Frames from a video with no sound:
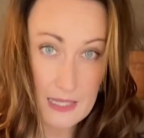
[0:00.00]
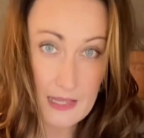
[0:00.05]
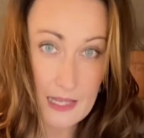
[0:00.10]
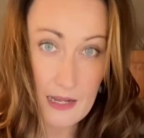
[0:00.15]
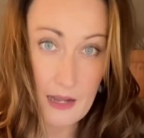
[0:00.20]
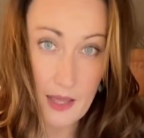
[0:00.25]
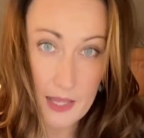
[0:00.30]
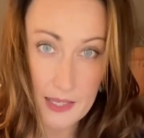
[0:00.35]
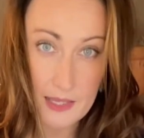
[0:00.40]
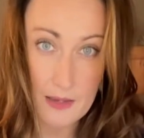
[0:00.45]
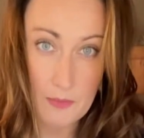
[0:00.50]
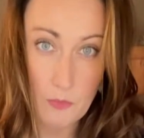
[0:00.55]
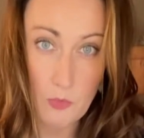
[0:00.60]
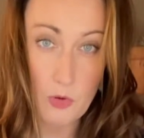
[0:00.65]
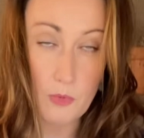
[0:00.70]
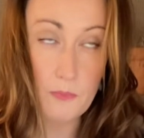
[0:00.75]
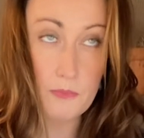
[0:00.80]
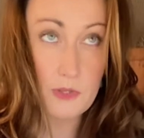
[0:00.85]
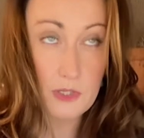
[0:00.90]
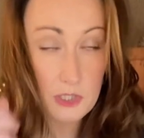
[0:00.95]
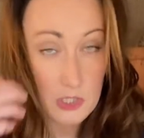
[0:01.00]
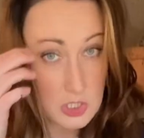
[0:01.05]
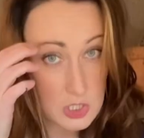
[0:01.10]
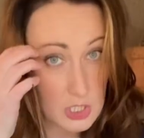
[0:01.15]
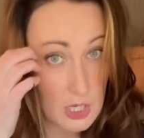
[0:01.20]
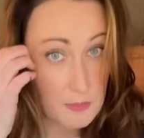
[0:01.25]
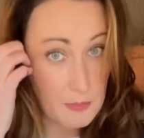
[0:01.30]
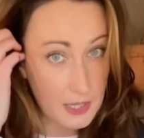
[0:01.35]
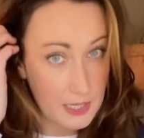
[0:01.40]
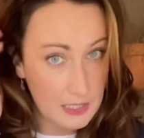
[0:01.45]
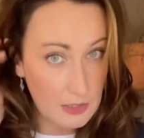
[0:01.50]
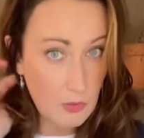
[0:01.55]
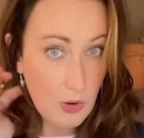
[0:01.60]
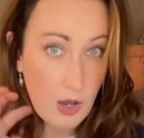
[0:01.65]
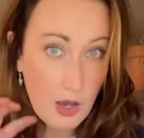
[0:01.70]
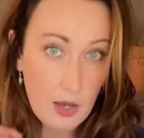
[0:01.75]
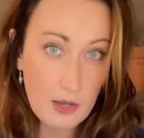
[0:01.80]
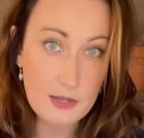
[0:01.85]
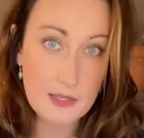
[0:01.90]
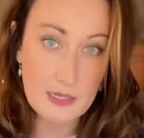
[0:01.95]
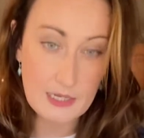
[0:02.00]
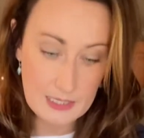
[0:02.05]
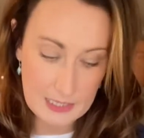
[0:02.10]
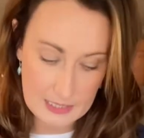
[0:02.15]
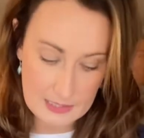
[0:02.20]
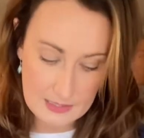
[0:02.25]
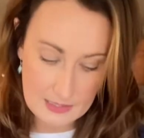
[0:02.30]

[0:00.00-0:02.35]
They like it warm, so to germinate you are going to need